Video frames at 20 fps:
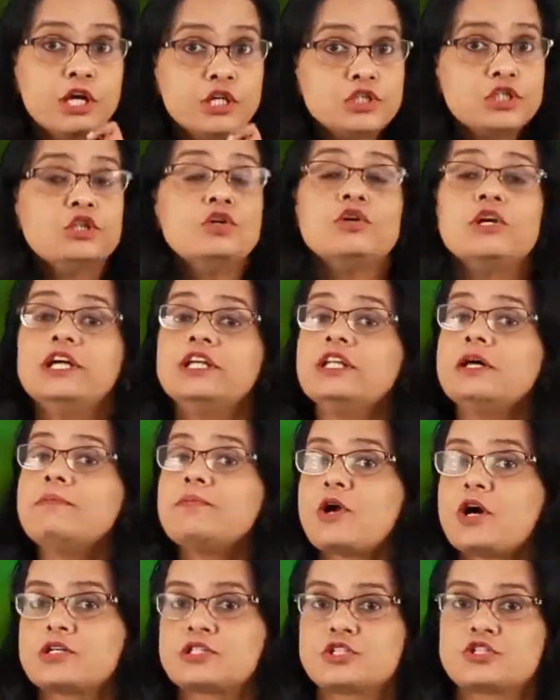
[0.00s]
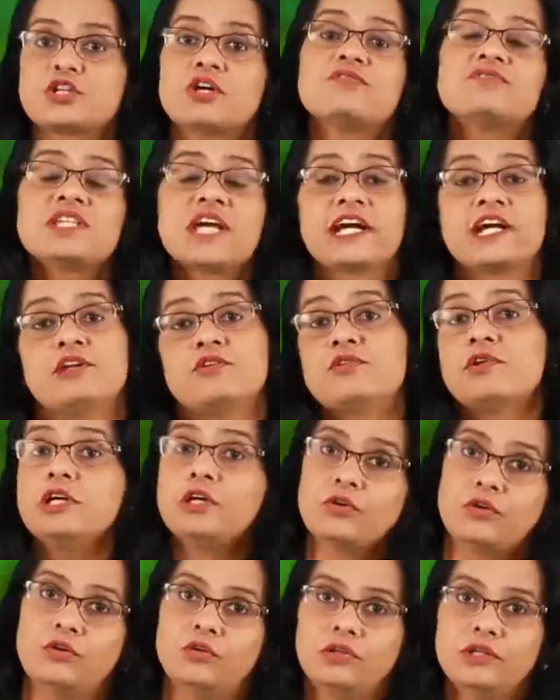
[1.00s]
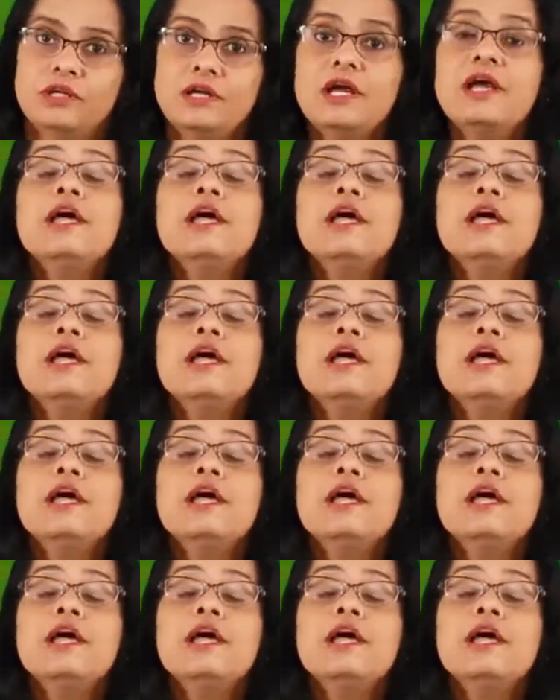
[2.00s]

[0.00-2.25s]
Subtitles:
during the process of secondary growth.